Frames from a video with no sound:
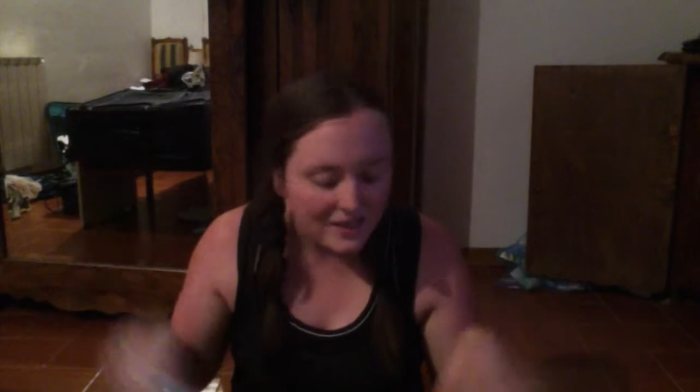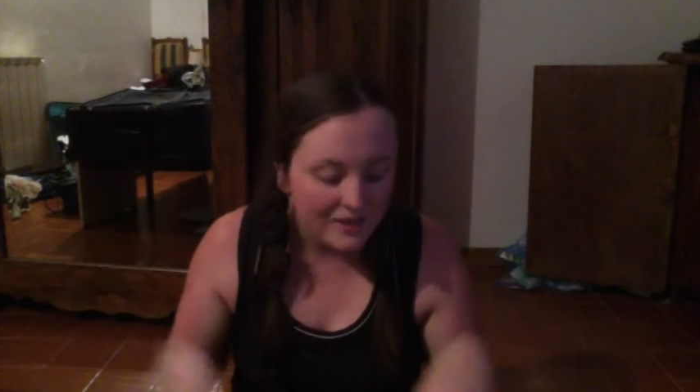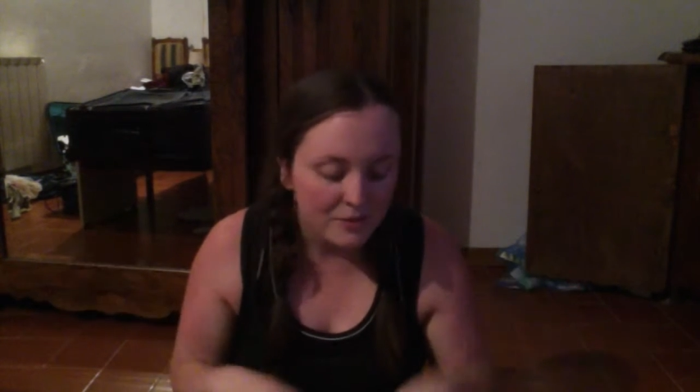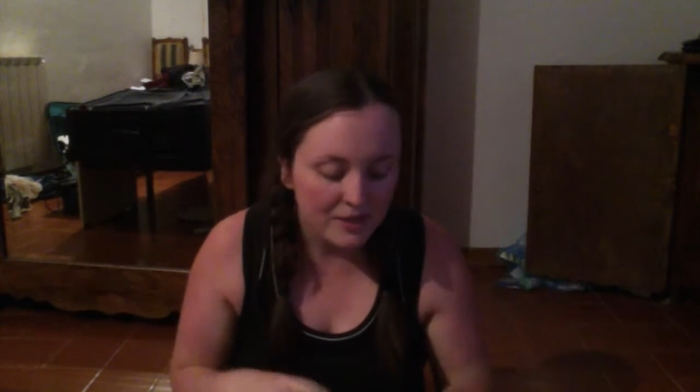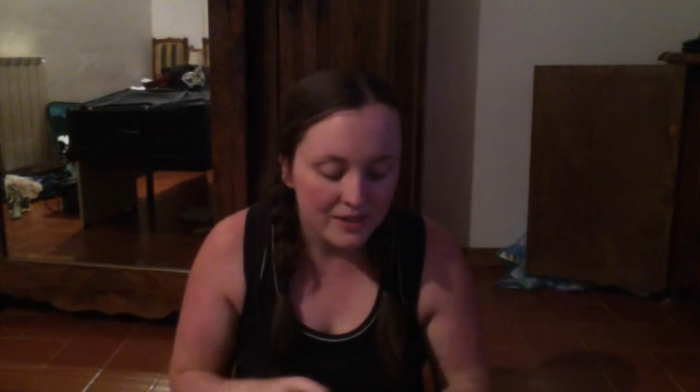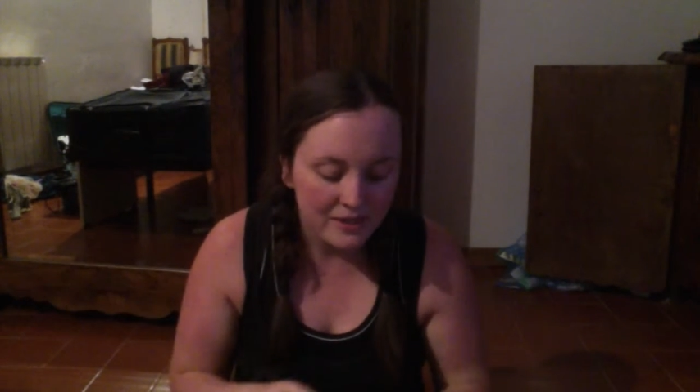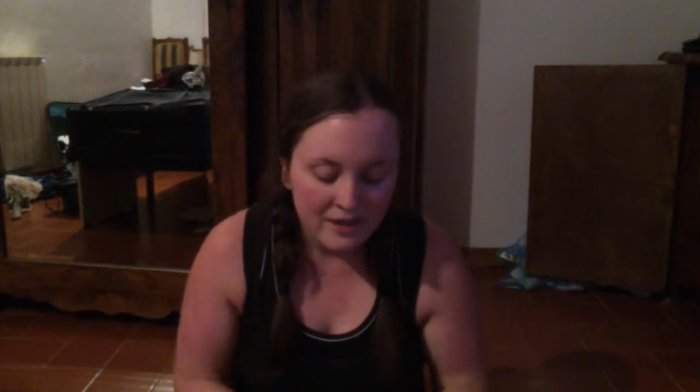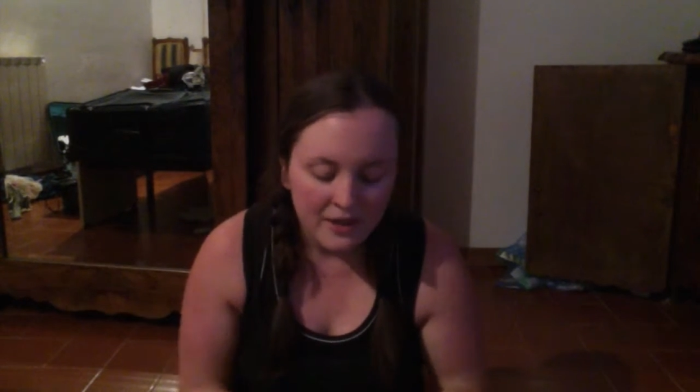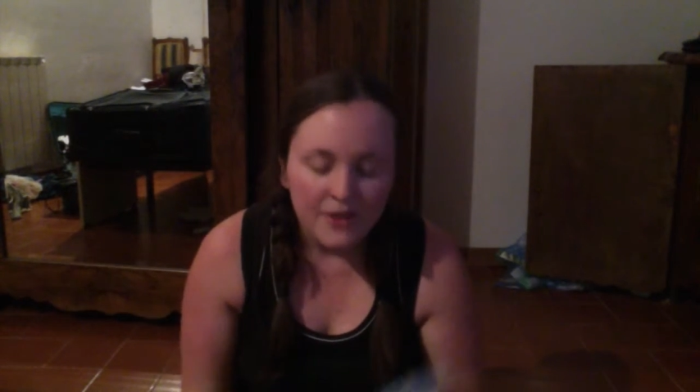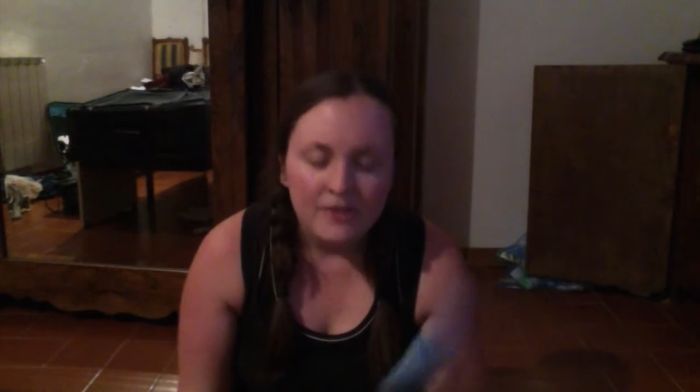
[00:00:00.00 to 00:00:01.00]
Anyway,
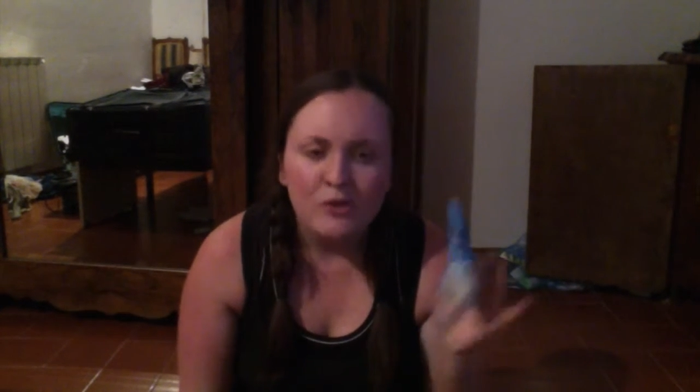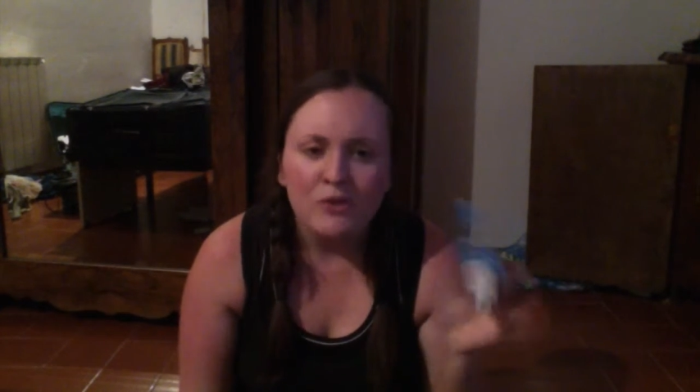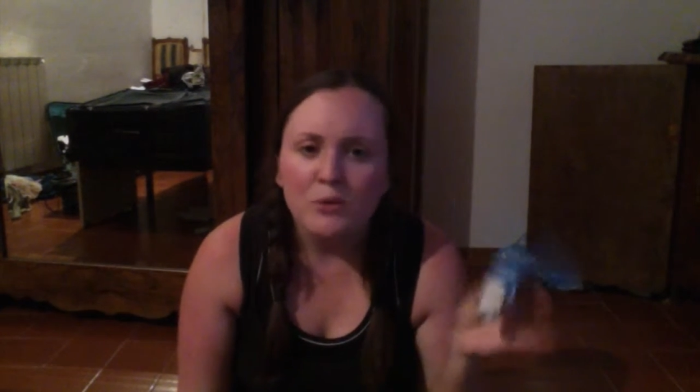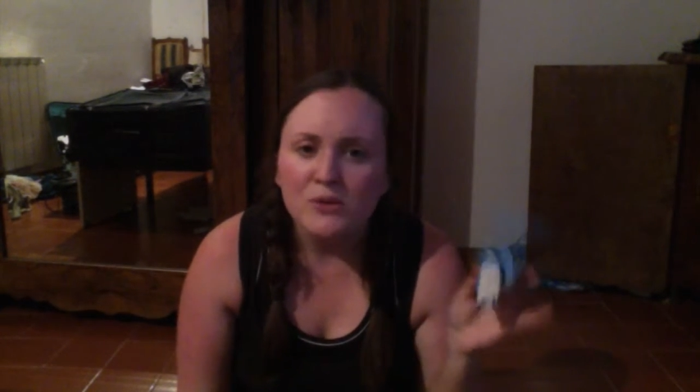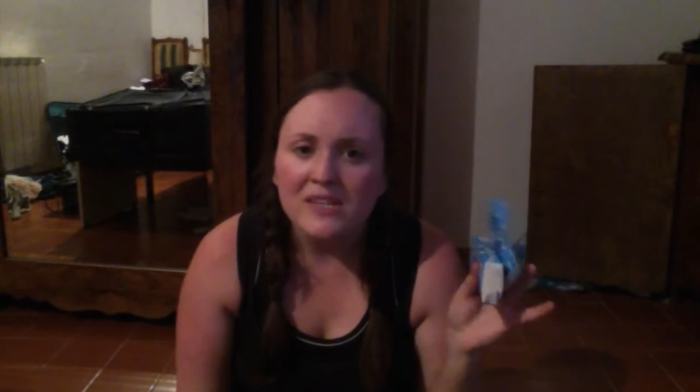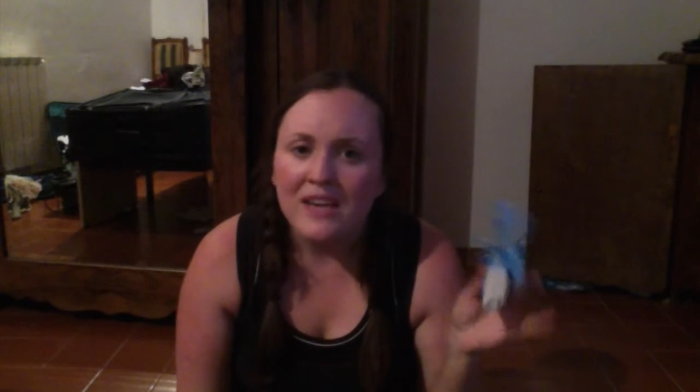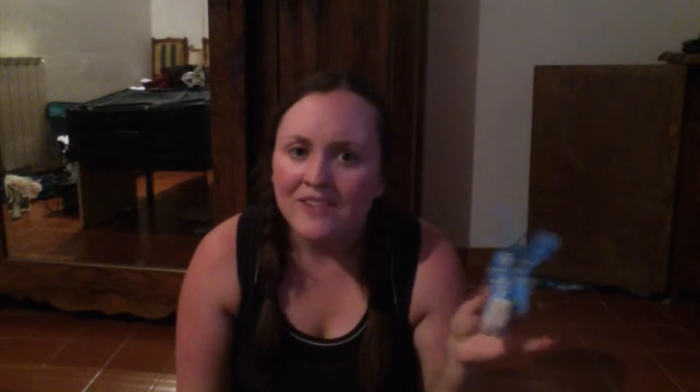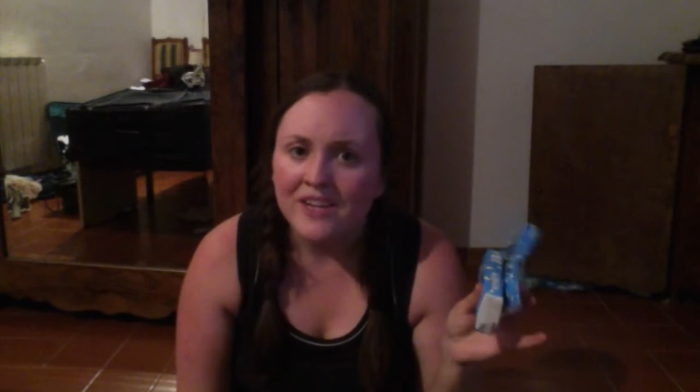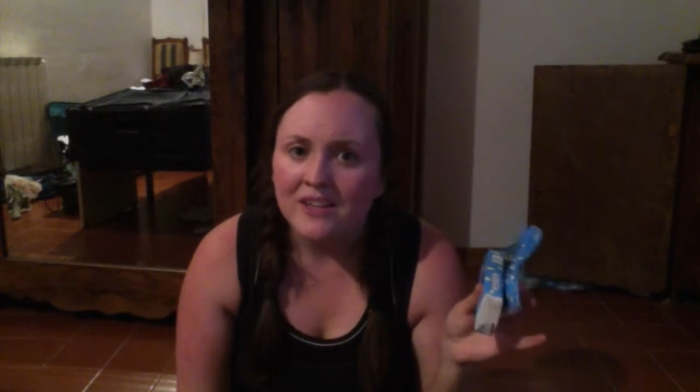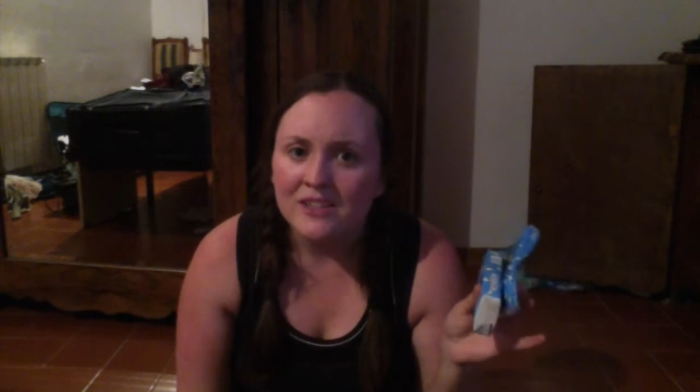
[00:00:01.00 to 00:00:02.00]
so I mostly
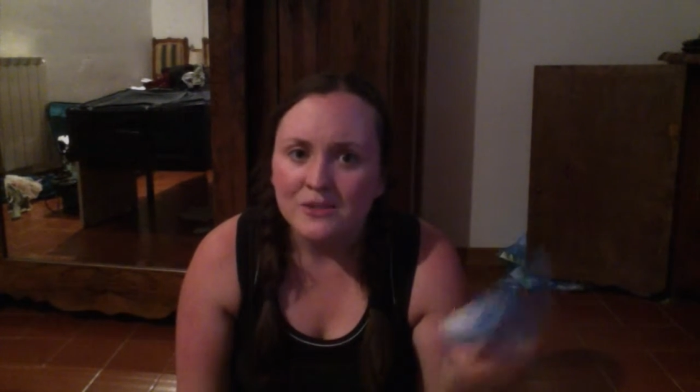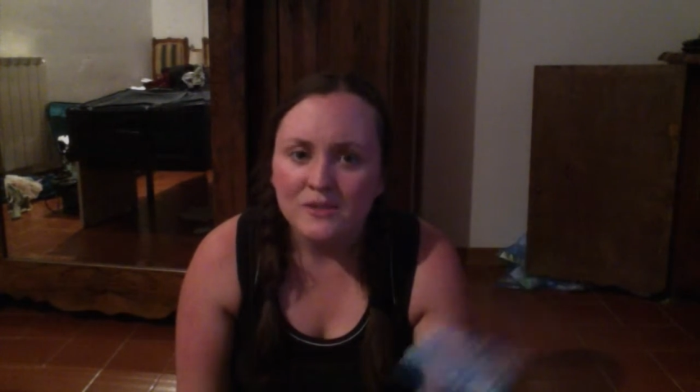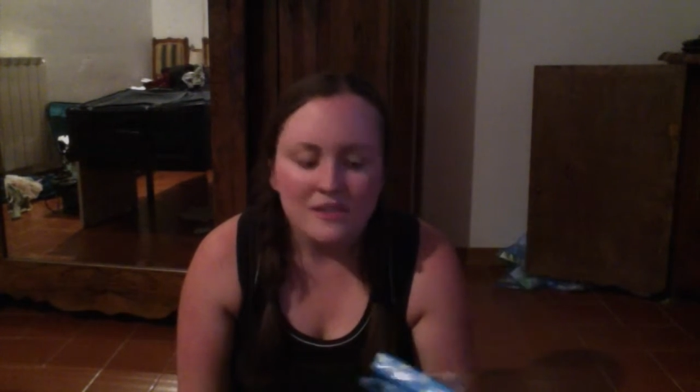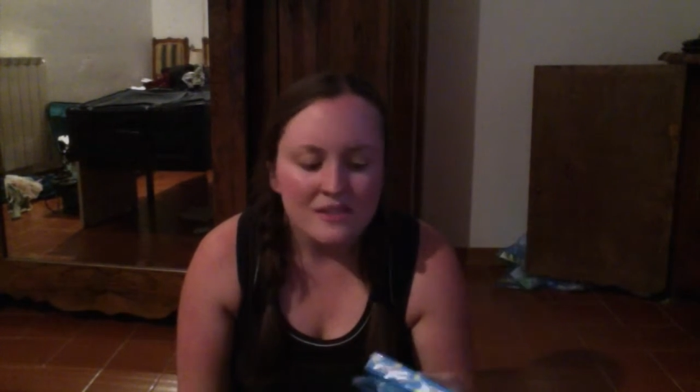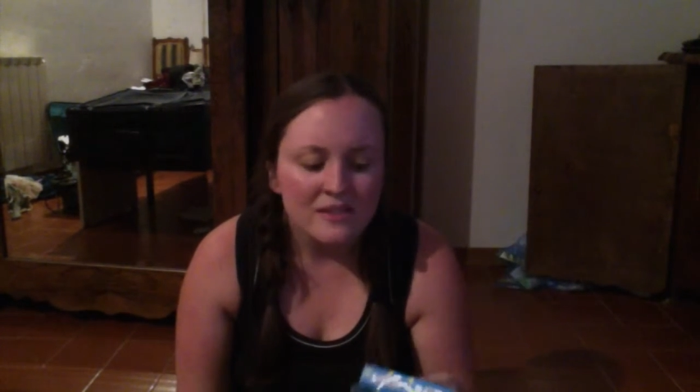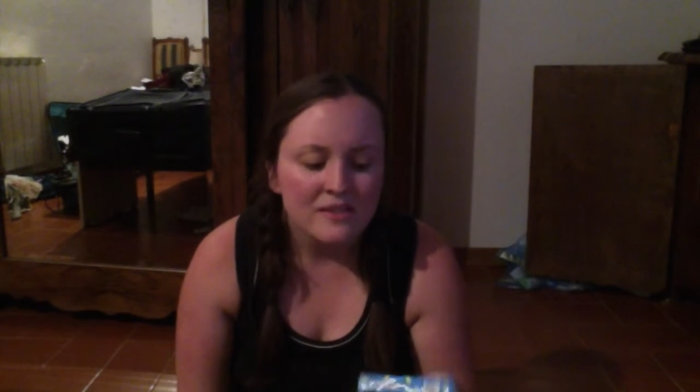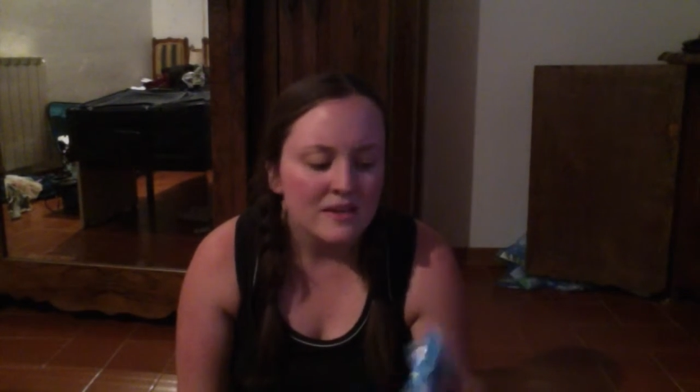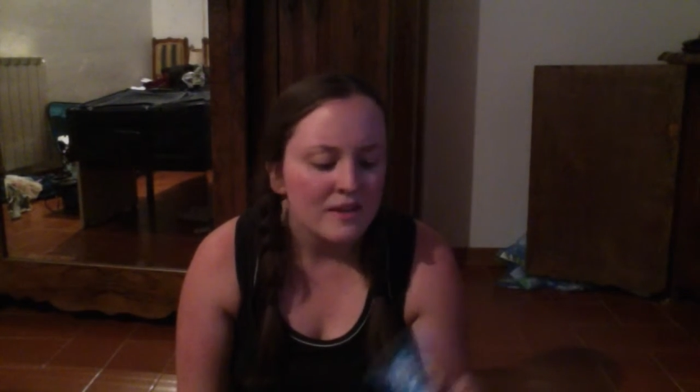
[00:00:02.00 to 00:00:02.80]
haven't had to use these and,